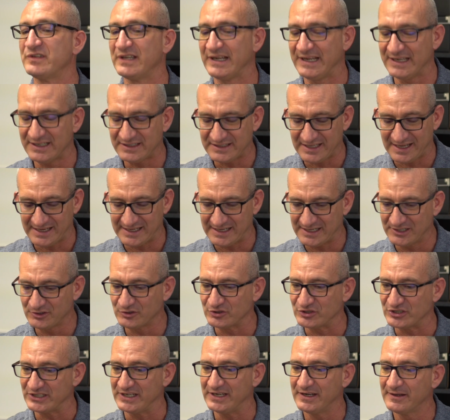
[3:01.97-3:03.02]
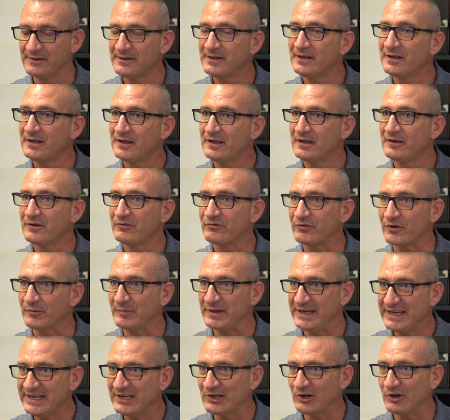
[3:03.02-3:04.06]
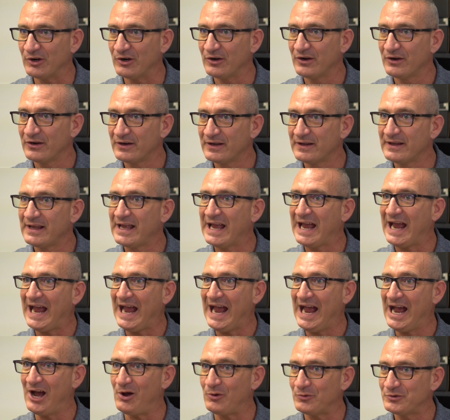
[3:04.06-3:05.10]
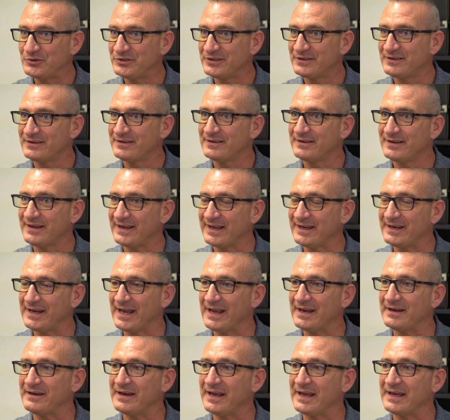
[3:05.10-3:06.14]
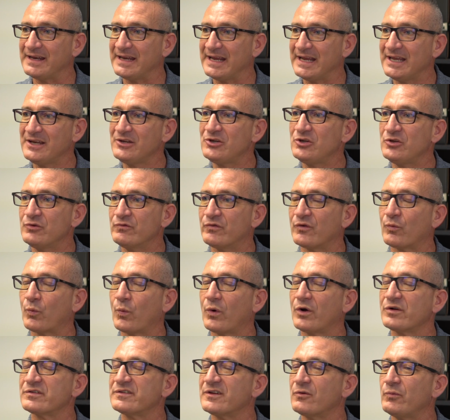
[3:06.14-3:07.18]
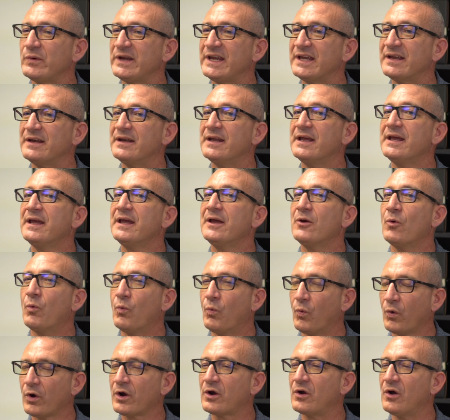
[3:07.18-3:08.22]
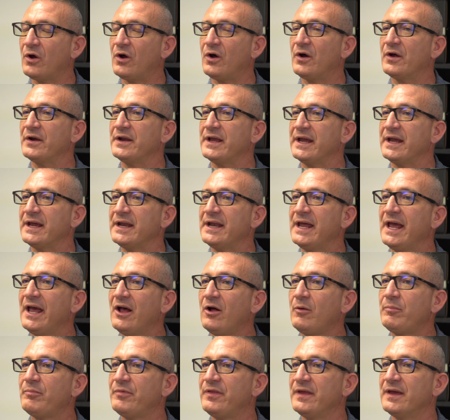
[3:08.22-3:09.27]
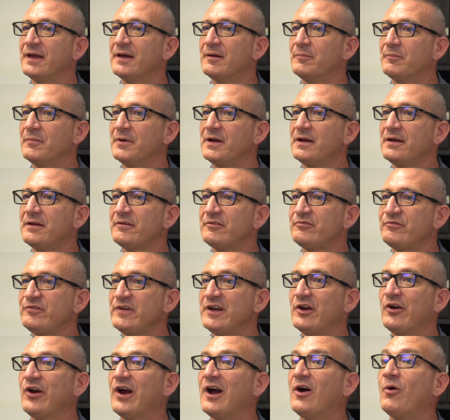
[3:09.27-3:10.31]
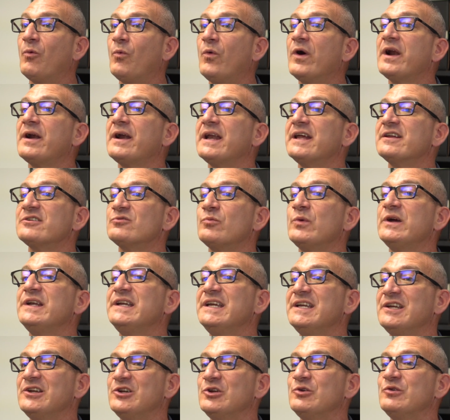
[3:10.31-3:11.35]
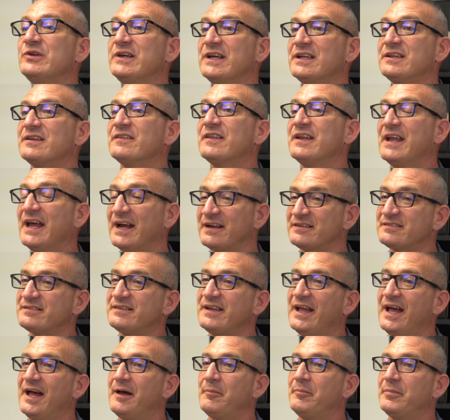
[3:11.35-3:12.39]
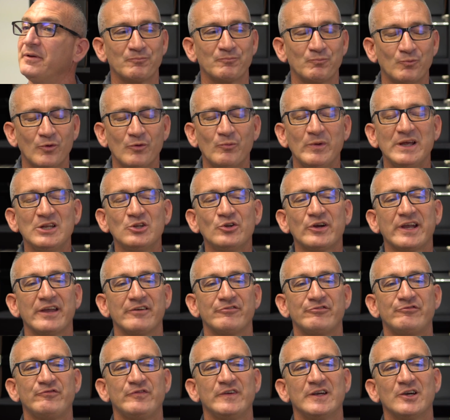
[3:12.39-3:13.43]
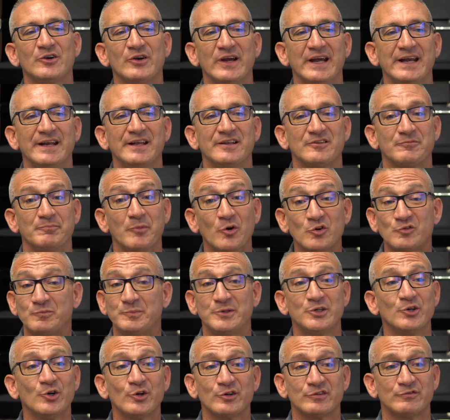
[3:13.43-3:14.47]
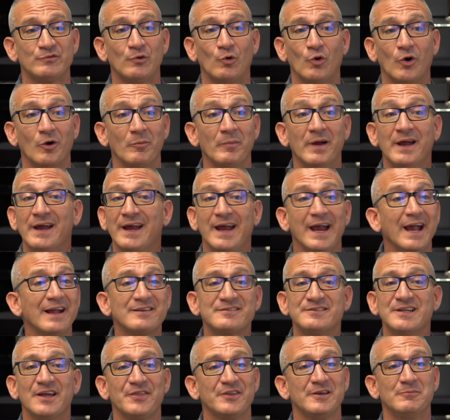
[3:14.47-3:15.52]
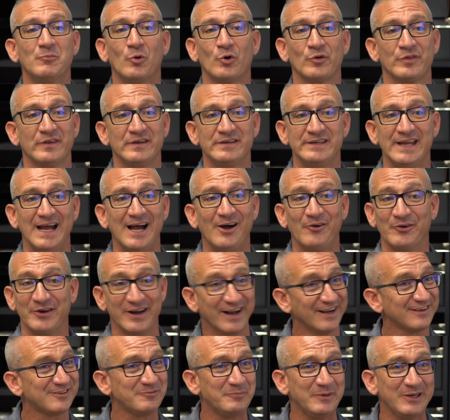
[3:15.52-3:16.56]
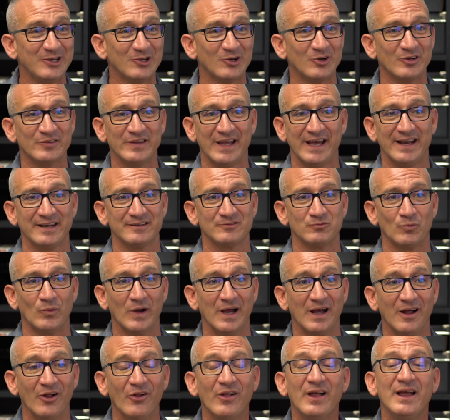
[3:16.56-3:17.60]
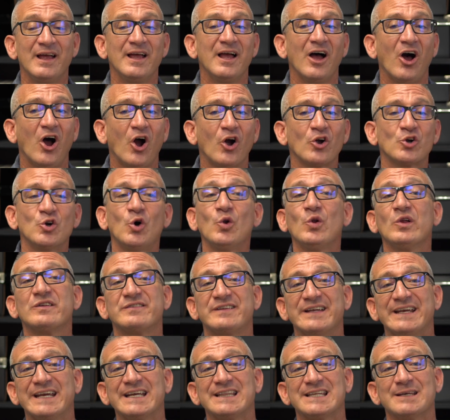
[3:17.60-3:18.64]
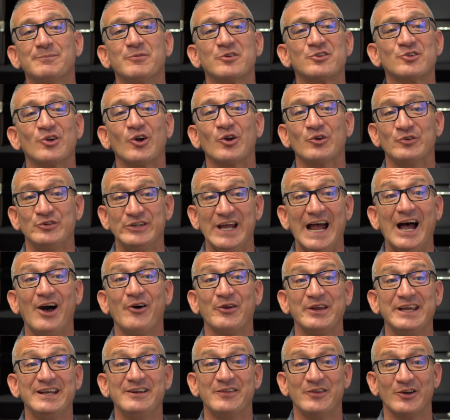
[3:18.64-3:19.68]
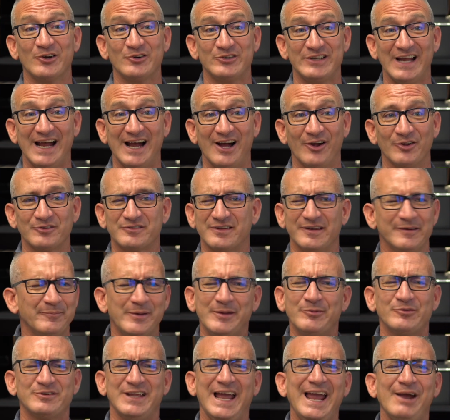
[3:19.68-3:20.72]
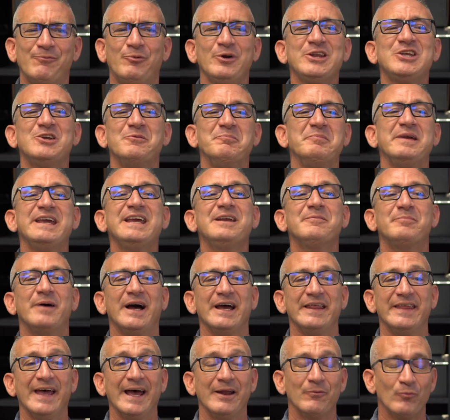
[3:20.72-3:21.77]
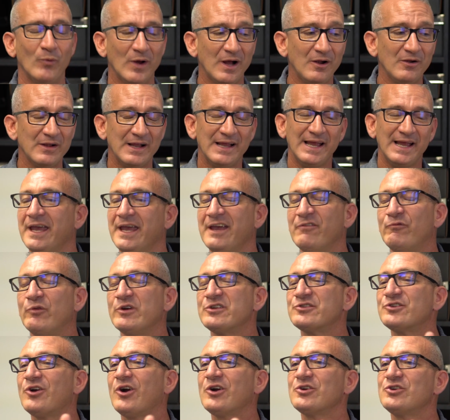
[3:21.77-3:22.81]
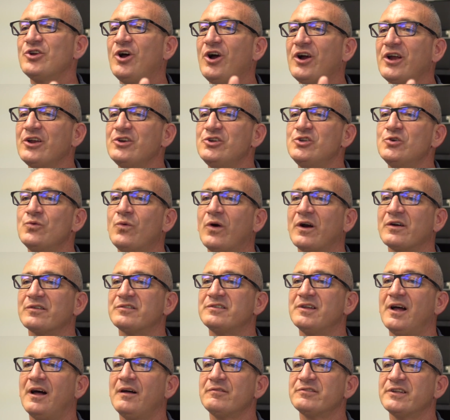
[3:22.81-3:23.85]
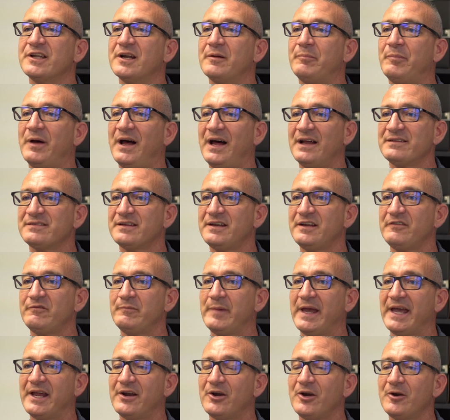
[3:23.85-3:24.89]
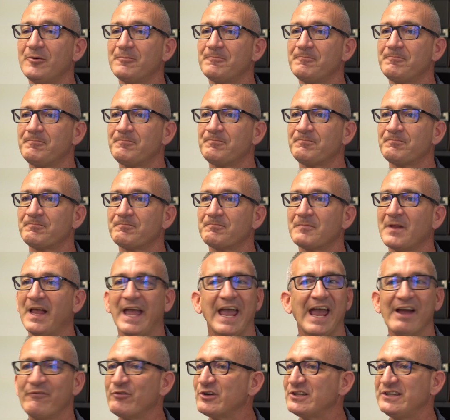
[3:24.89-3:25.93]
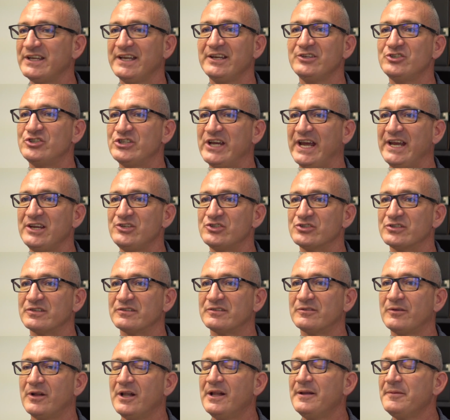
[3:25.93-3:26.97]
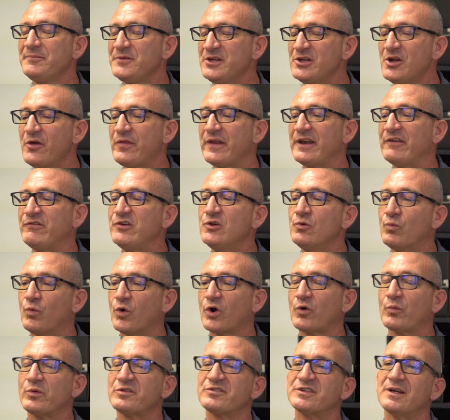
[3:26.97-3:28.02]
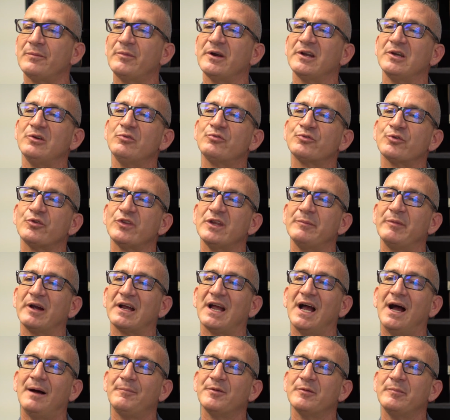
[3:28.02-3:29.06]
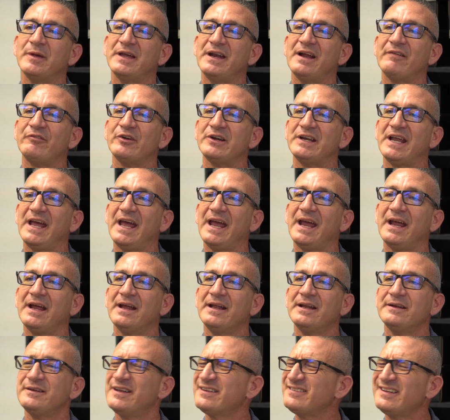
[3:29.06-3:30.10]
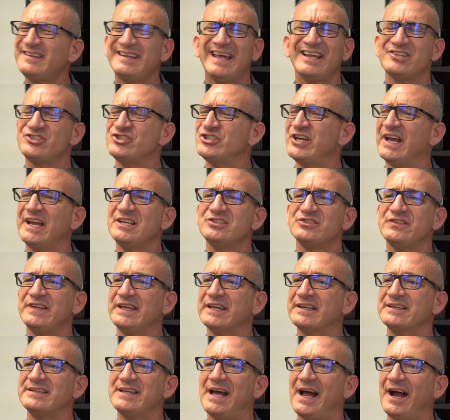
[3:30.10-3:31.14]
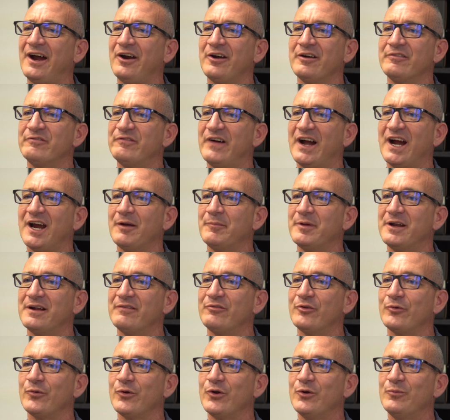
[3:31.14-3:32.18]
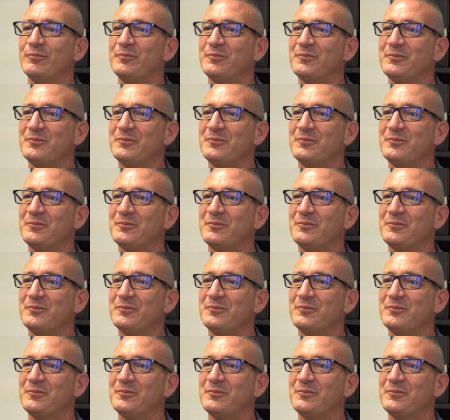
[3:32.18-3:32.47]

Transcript: to get that energy from here out and into words that we can work on and help them figure out what it is we need to do to get to the next step. When we look at fear in its most purest form, it's nothing more than doubt, and I speak on that as well. Our goal is to get them to start doubting their doubts. And then people say, hey, what do you mean by that? Well, if we start talking to ourselves in a positive manner, everything changes. You know that if you work with someone and you throw them a compliment every day, doesn't that change the entire environment of the room?